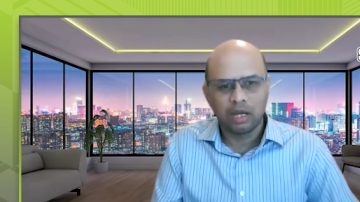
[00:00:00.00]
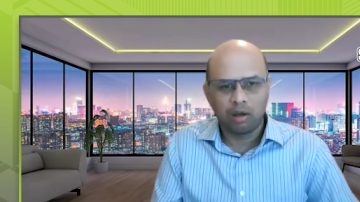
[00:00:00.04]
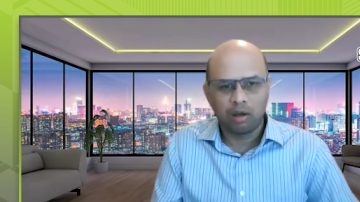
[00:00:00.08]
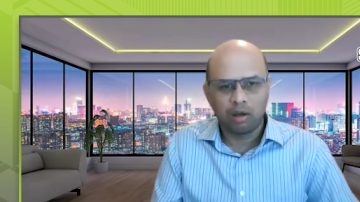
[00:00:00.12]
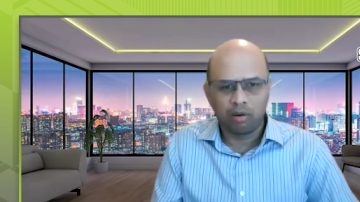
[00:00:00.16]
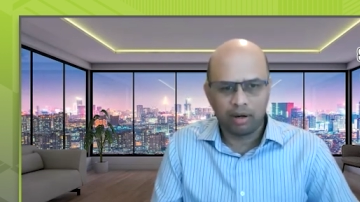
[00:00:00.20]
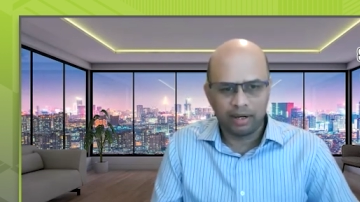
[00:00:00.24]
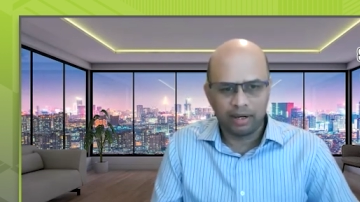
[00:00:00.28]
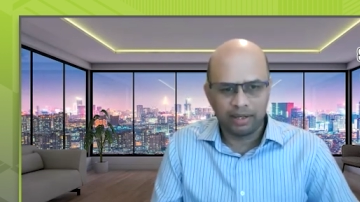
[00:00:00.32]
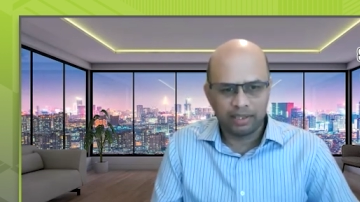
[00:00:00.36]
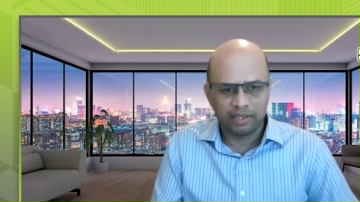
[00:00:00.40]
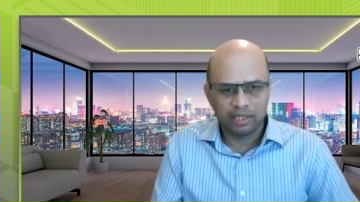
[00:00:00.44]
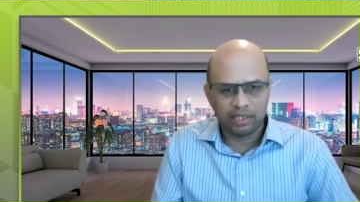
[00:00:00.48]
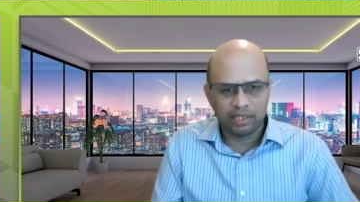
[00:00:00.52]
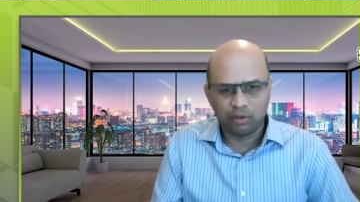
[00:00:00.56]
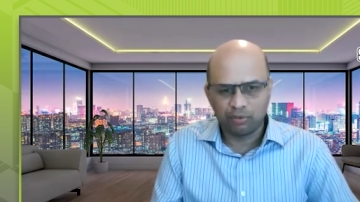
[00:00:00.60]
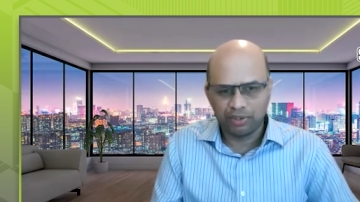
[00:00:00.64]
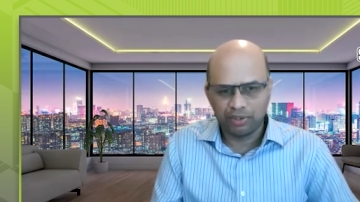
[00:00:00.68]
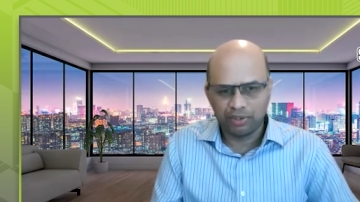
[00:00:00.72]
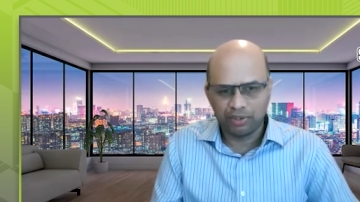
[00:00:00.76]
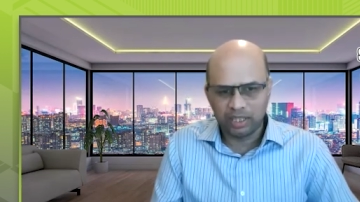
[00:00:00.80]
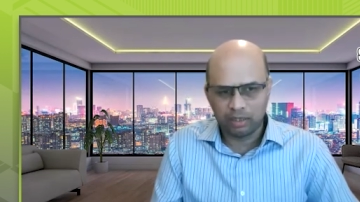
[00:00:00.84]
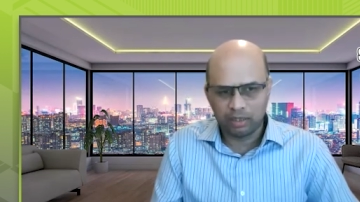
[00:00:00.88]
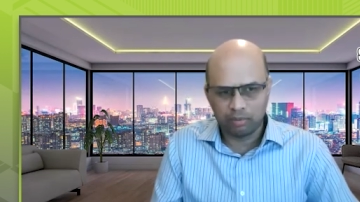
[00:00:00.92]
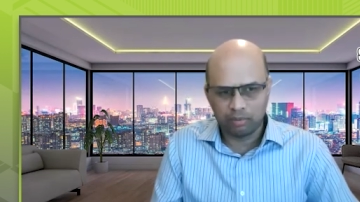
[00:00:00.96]
Right now,
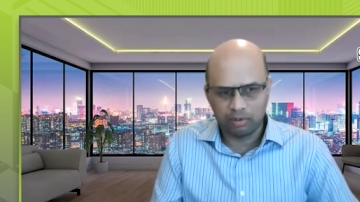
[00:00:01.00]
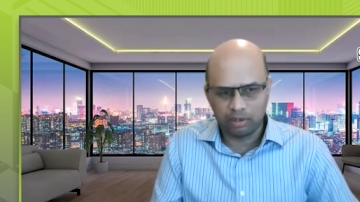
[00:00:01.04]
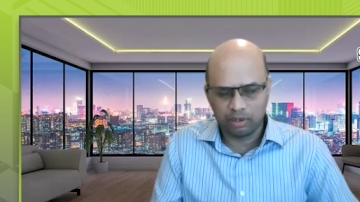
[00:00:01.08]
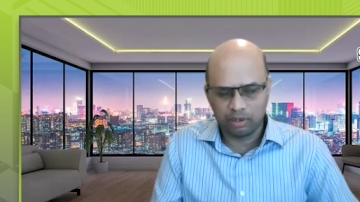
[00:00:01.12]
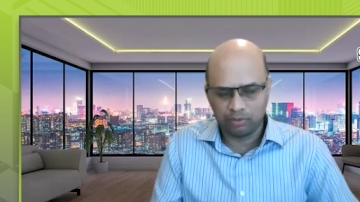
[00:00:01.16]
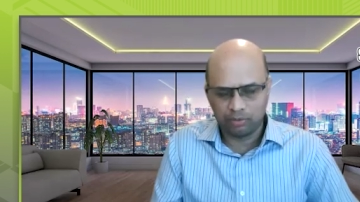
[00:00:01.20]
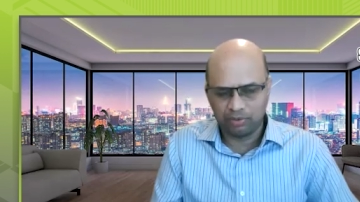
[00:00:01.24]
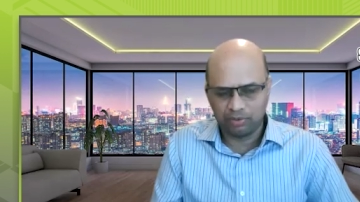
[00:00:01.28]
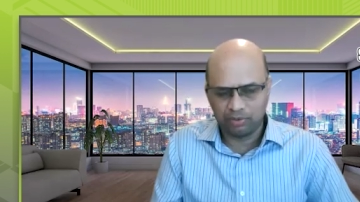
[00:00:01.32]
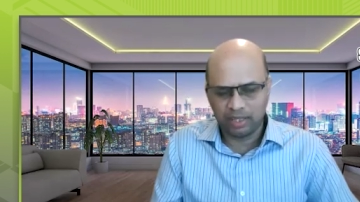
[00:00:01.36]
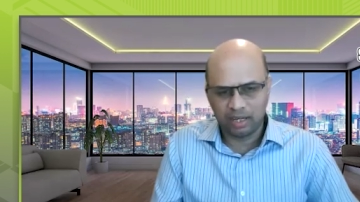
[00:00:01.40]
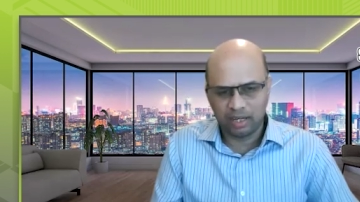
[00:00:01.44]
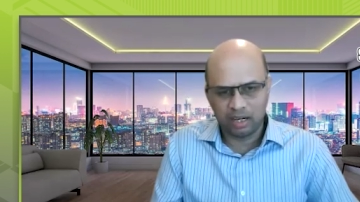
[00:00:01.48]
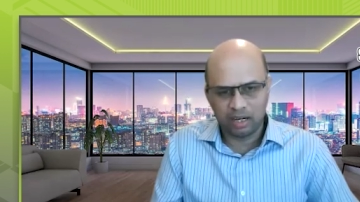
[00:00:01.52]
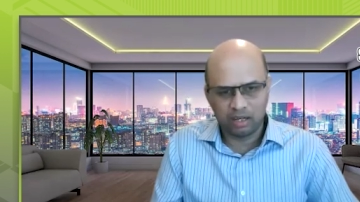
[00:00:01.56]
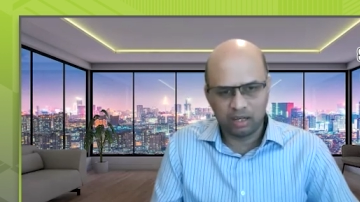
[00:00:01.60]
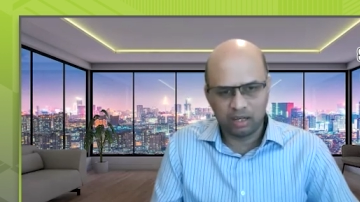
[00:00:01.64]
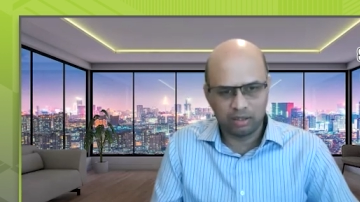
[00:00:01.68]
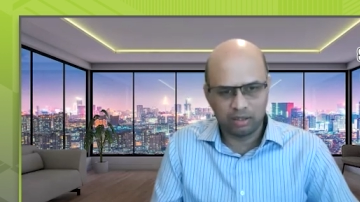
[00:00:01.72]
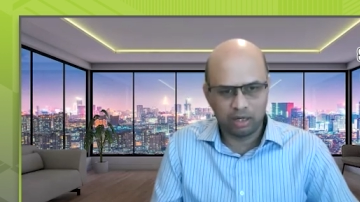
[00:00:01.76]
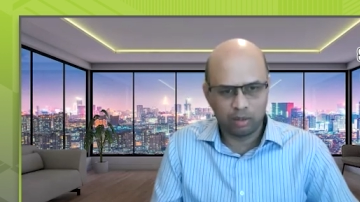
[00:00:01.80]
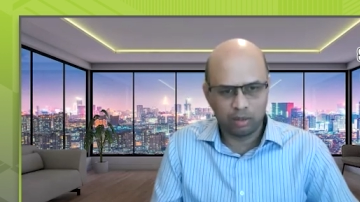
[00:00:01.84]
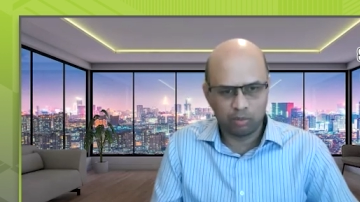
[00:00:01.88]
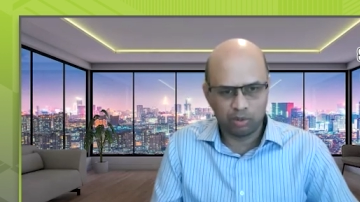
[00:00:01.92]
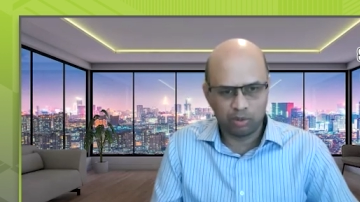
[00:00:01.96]
we are uh, we are all,
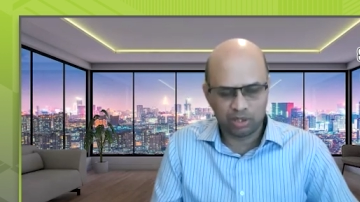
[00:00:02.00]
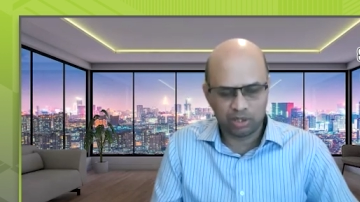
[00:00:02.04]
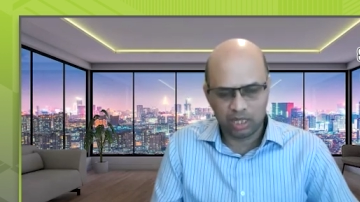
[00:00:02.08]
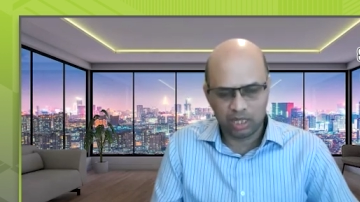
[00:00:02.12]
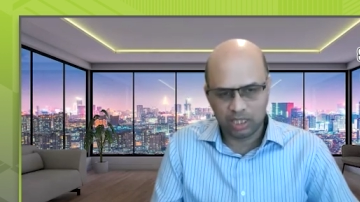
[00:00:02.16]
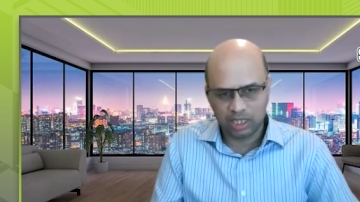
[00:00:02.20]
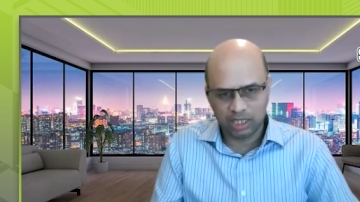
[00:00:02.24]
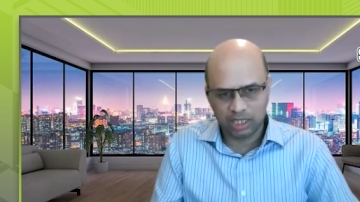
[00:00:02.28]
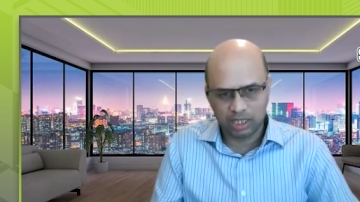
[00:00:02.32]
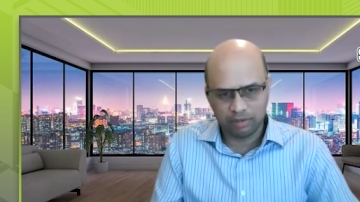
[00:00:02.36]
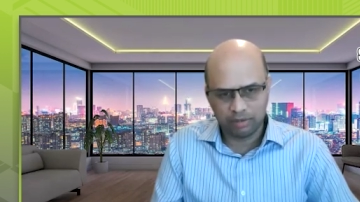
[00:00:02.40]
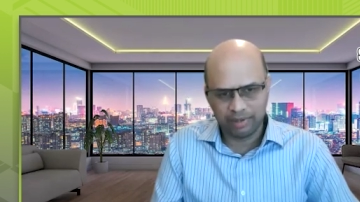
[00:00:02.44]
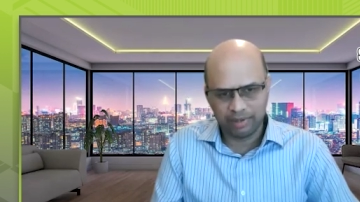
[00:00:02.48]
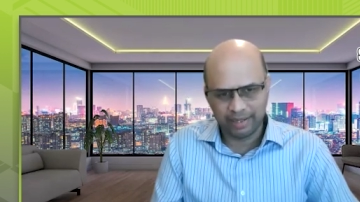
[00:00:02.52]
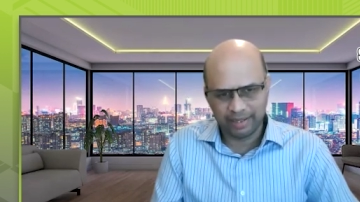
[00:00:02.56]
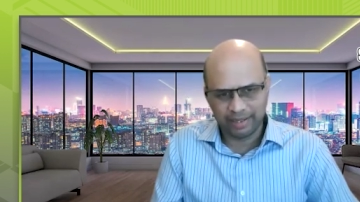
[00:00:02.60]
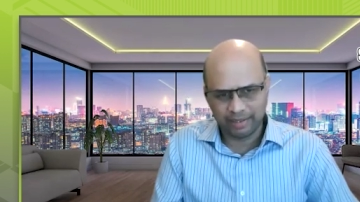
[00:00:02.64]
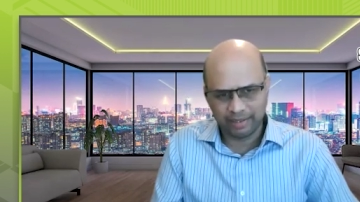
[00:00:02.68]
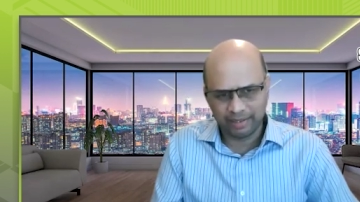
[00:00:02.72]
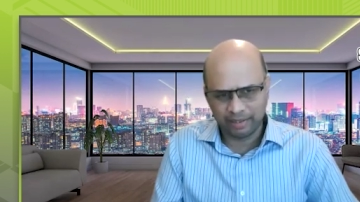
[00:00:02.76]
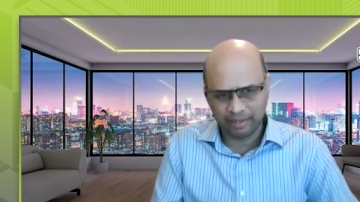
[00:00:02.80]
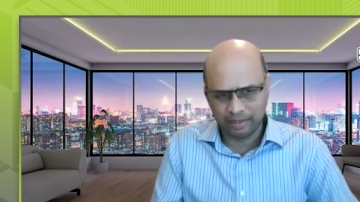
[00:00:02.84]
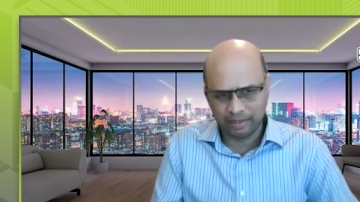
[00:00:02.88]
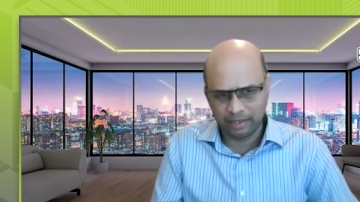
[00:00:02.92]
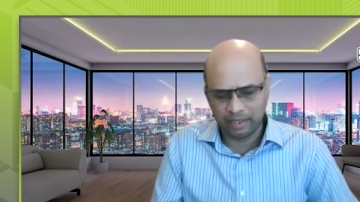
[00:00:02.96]
almost achieving uh,